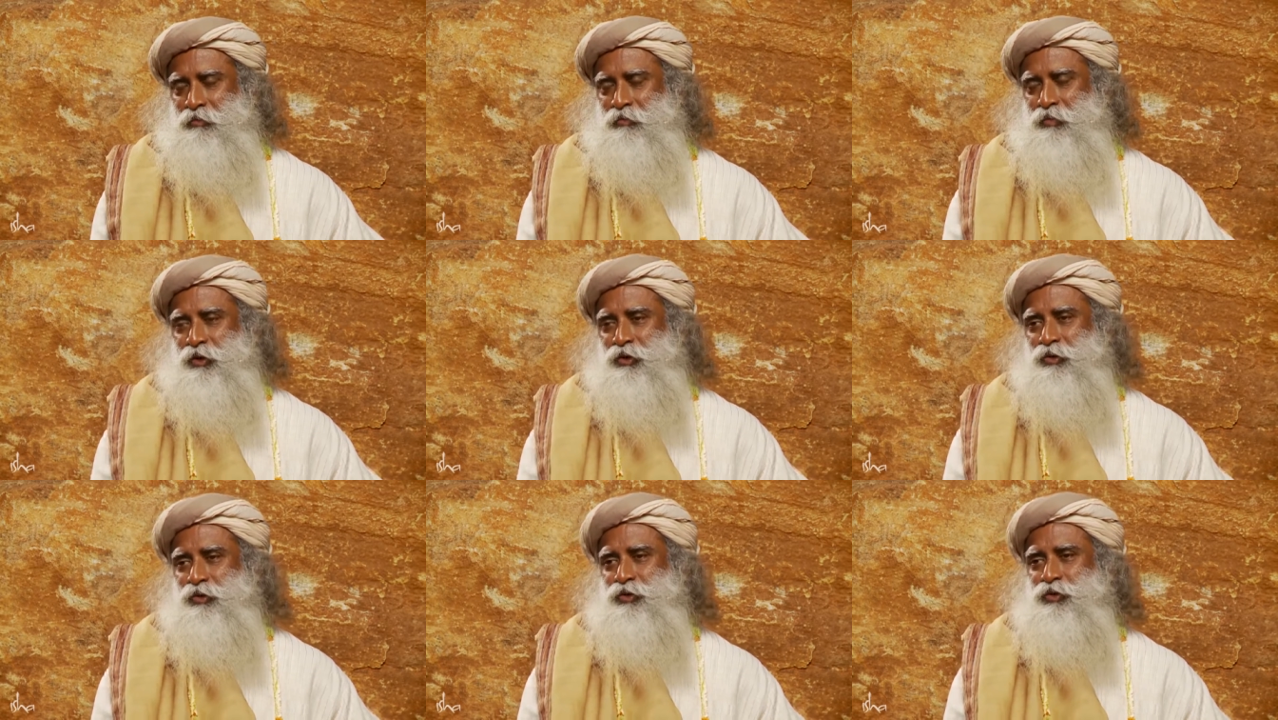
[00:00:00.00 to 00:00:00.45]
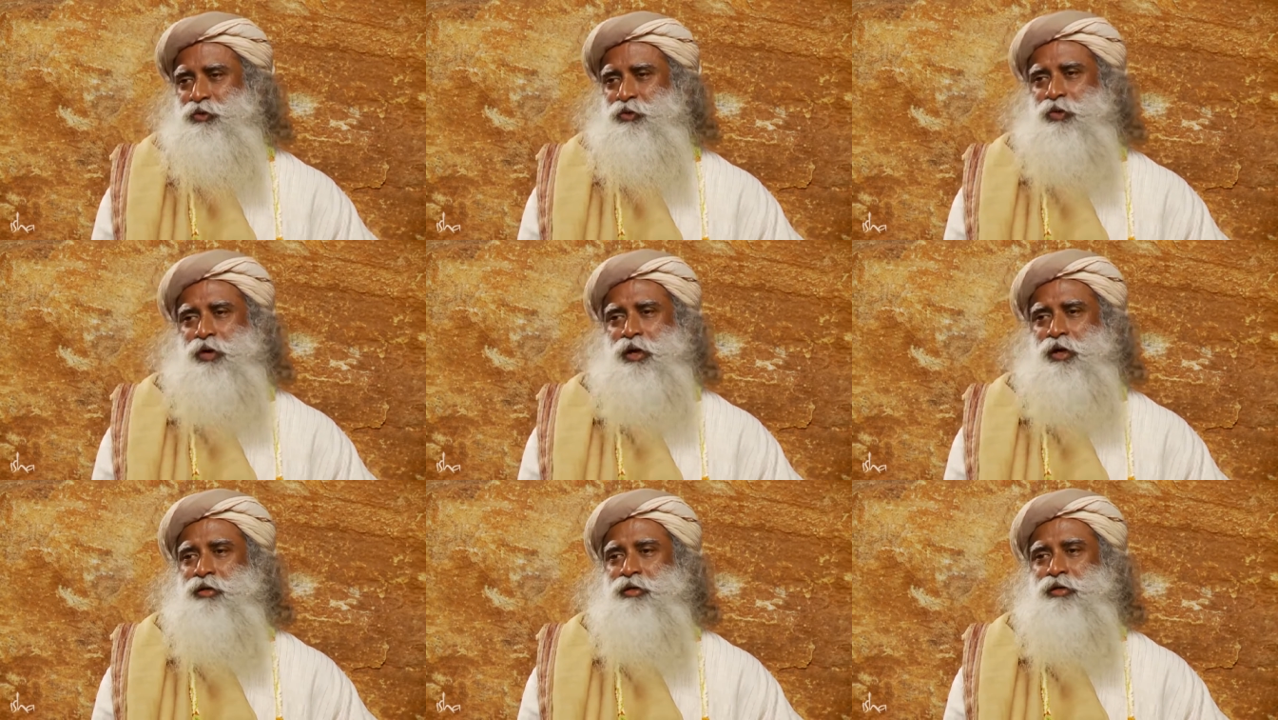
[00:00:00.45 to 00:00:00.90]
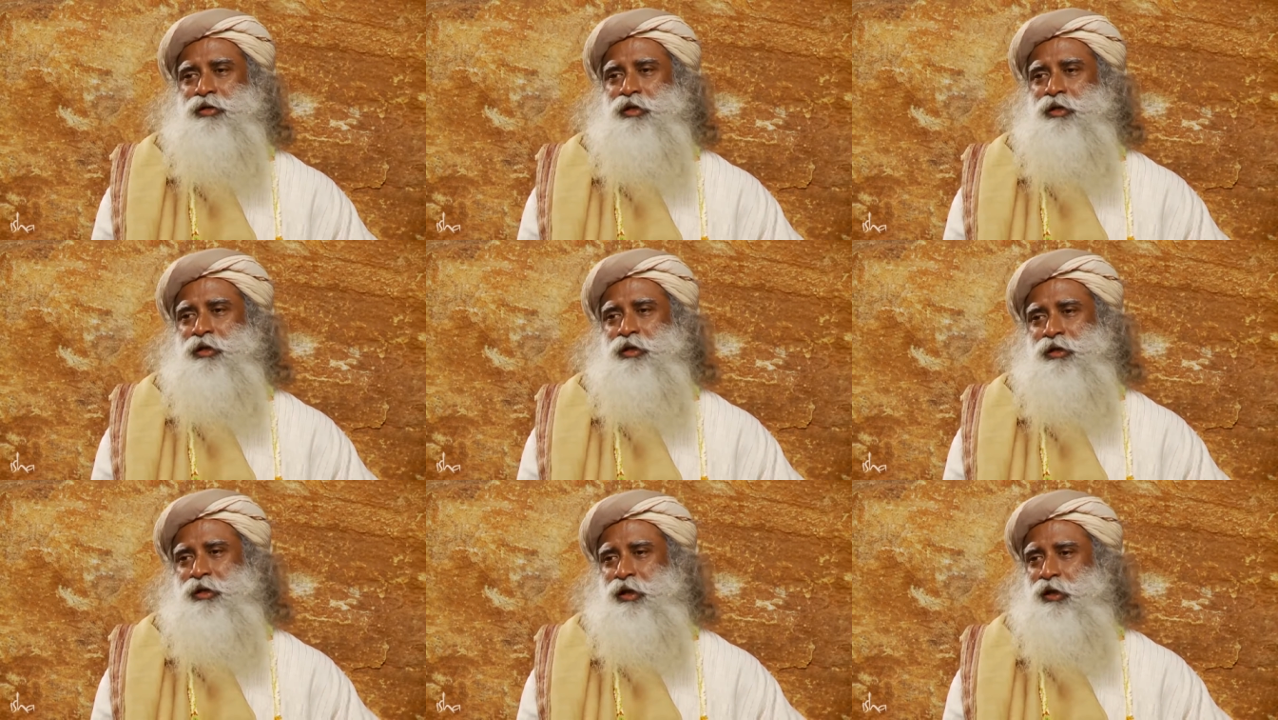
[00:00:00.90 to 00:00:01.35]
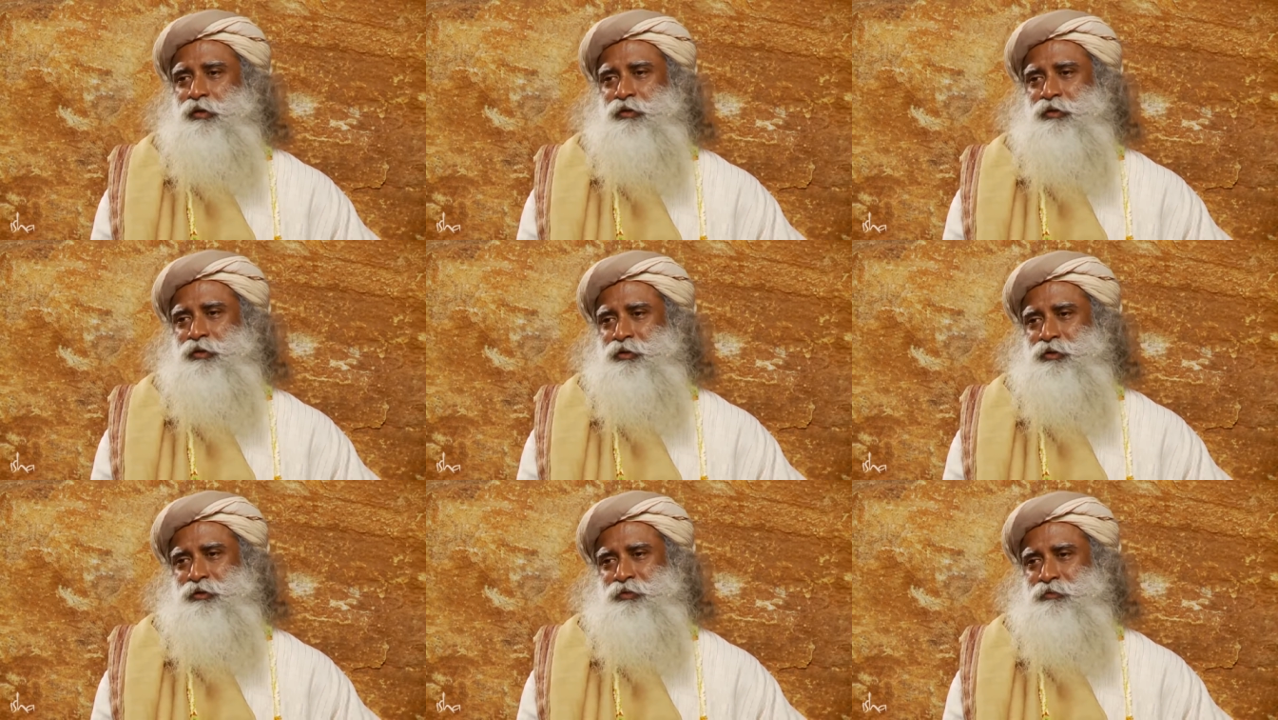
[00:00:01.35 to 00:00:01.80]
because you can't think it
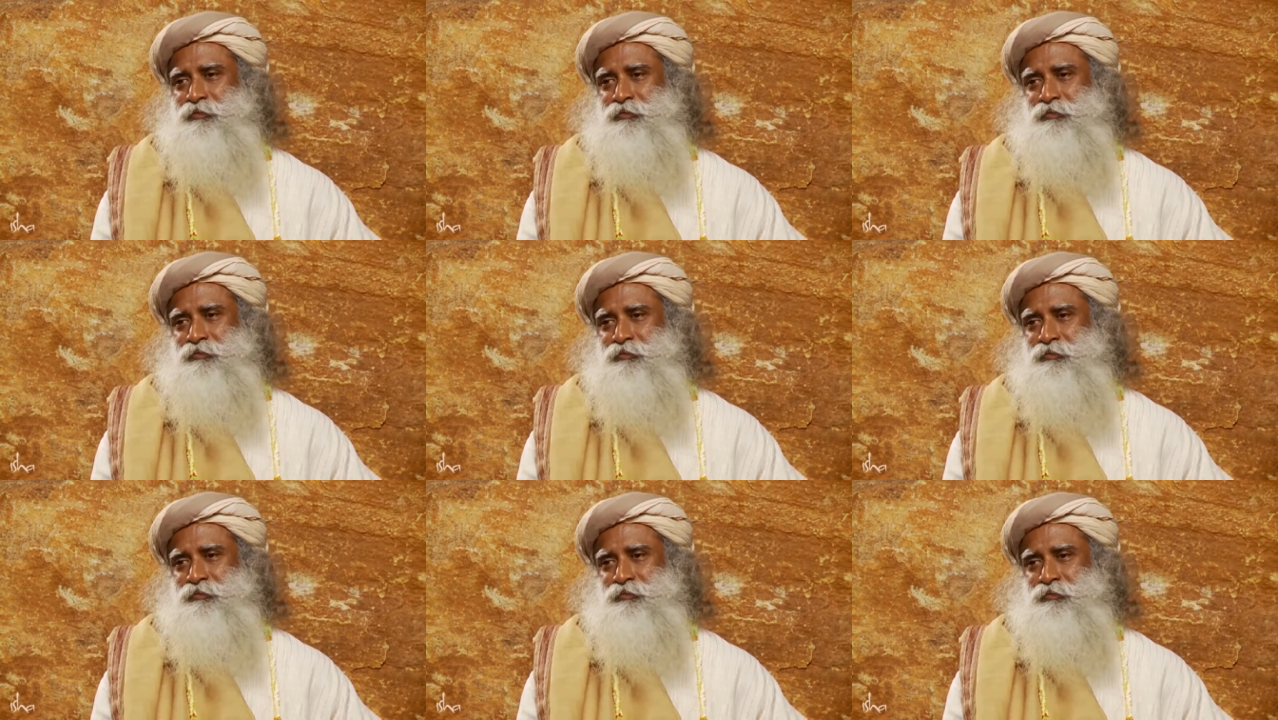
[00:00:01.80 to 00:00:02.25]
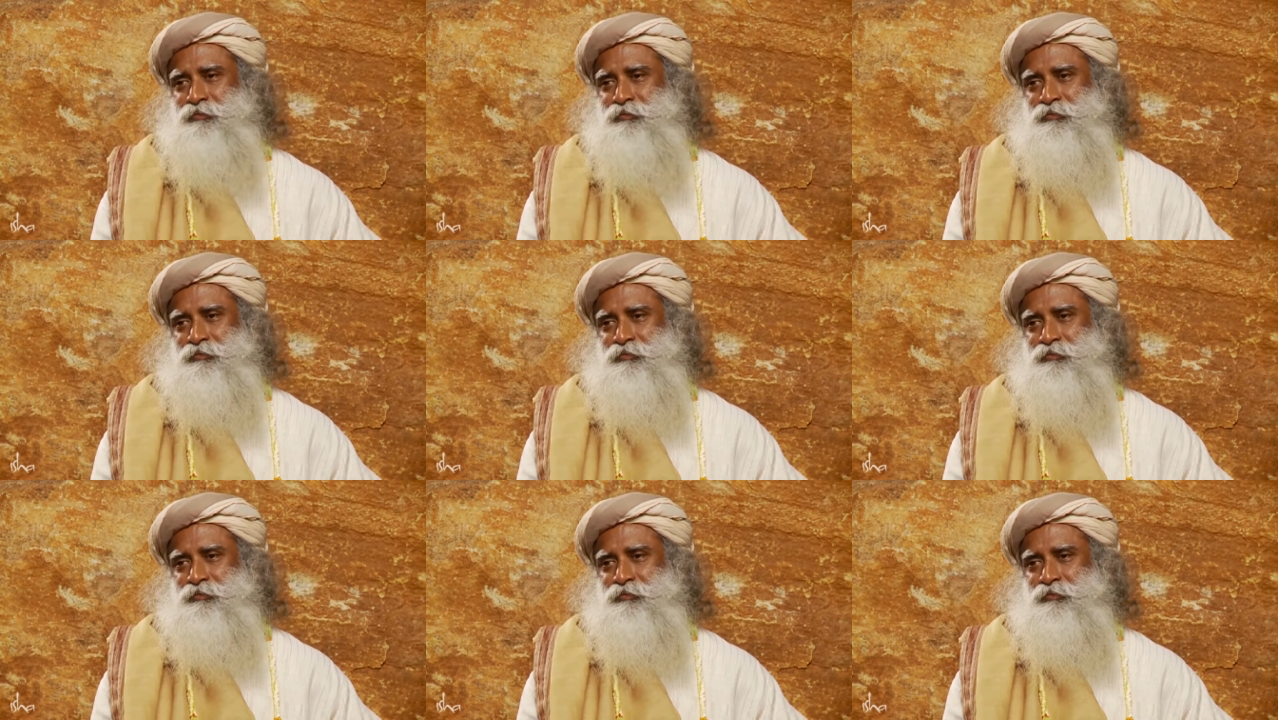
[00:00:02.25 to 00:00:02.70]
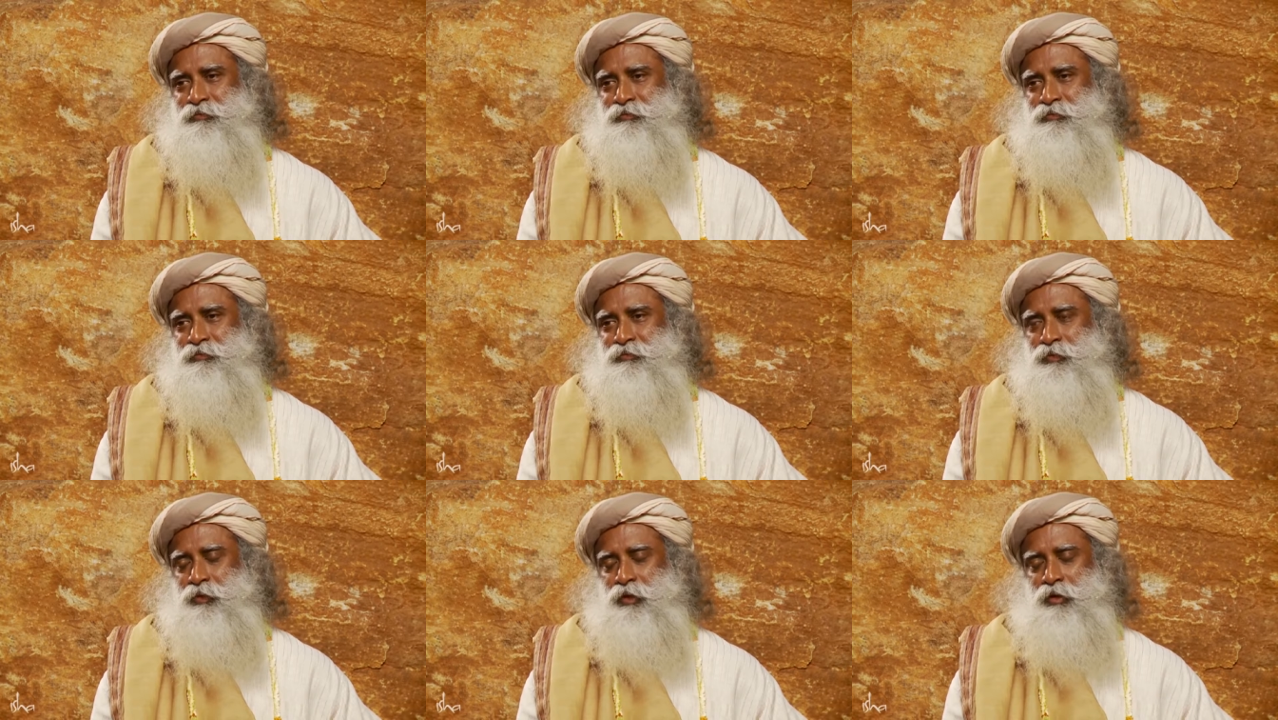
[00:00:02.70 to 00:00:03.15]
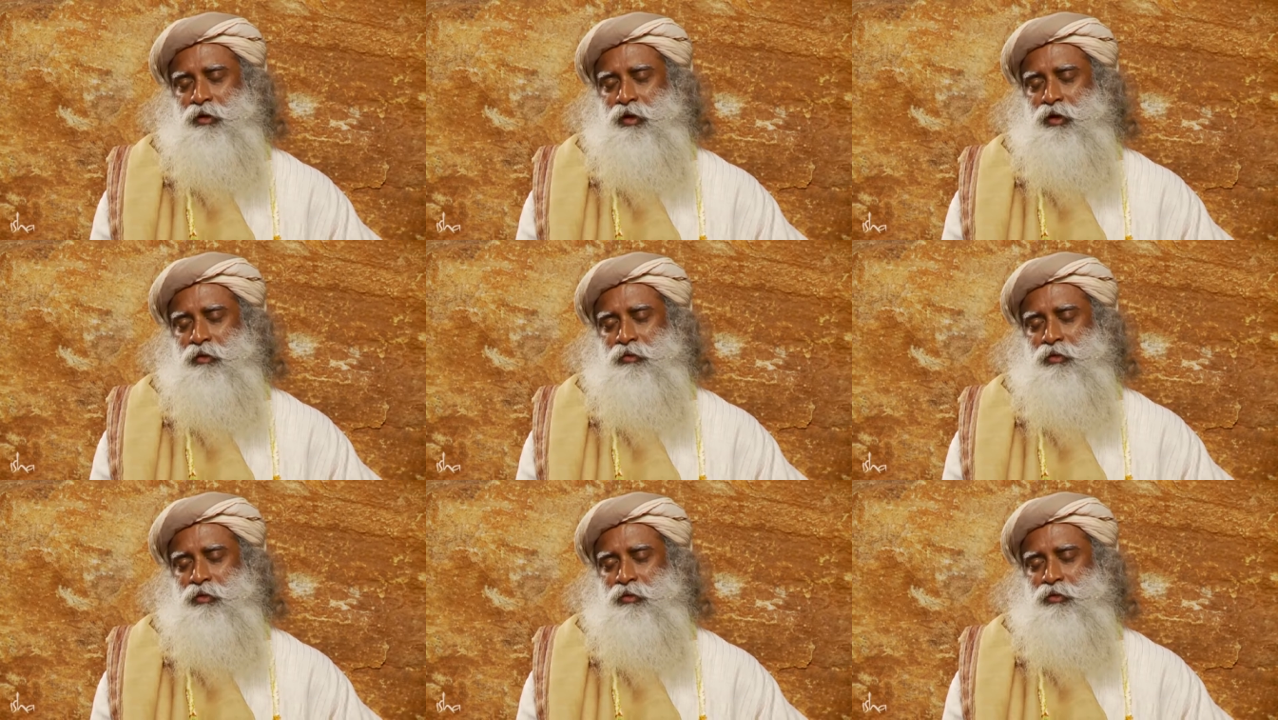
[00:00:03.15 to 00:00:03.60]
out. You're
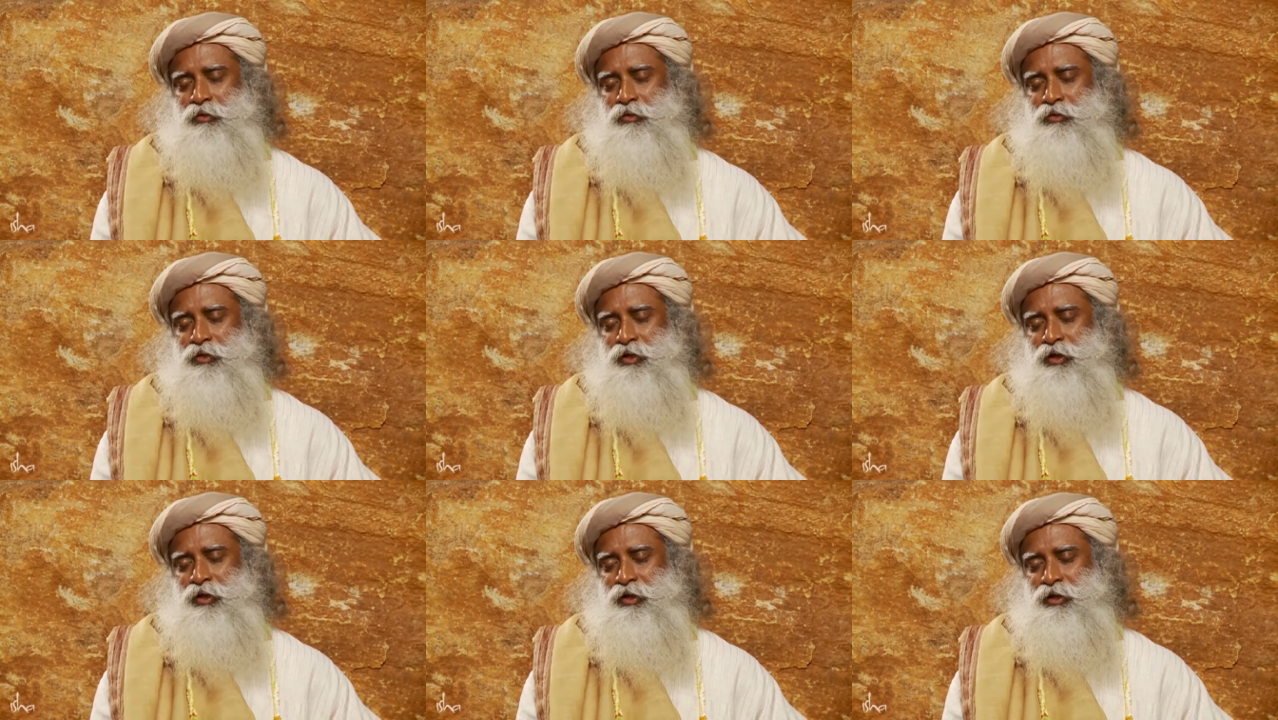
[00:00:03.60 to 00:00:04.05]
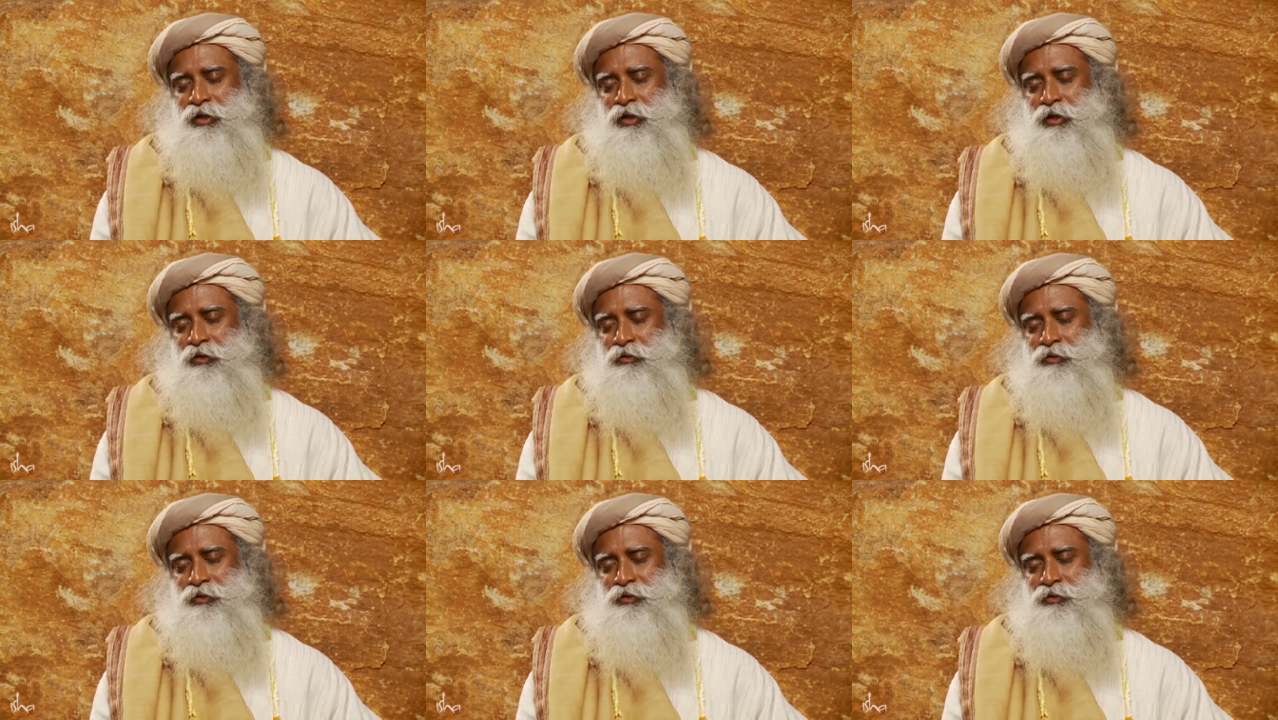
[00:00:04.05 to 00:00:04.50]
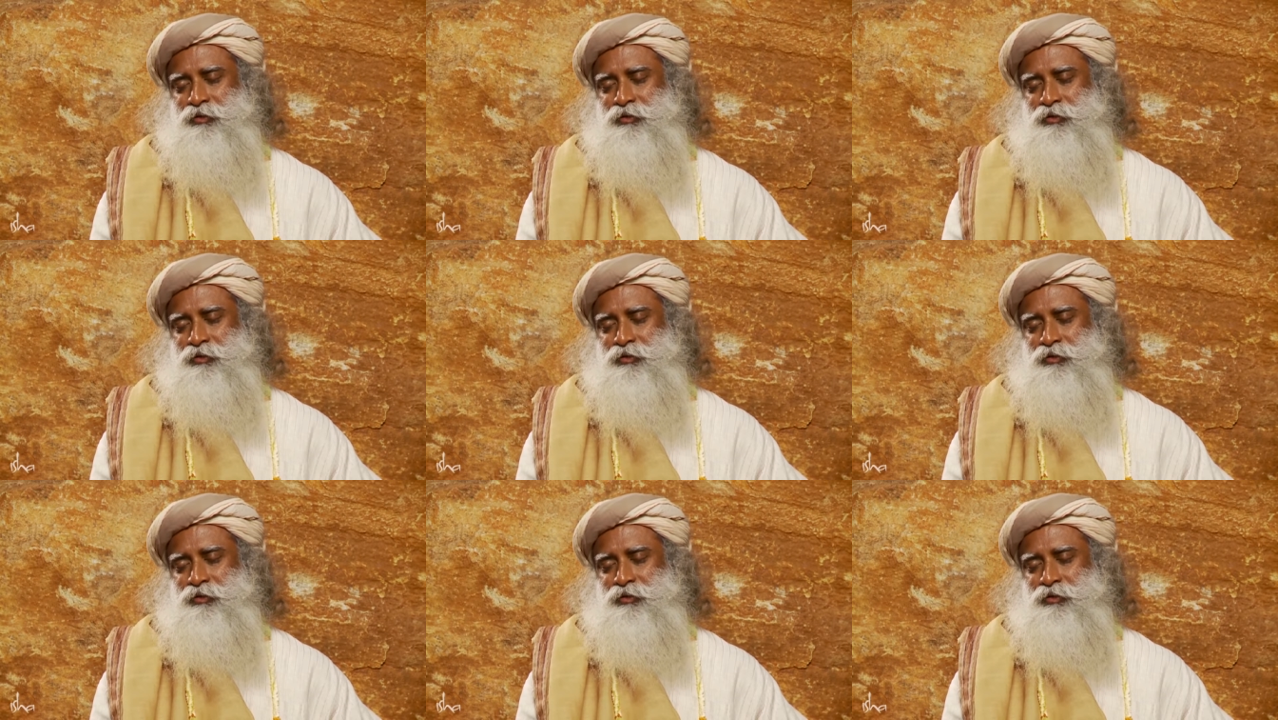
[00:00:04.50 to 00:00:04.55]
never going to think it out.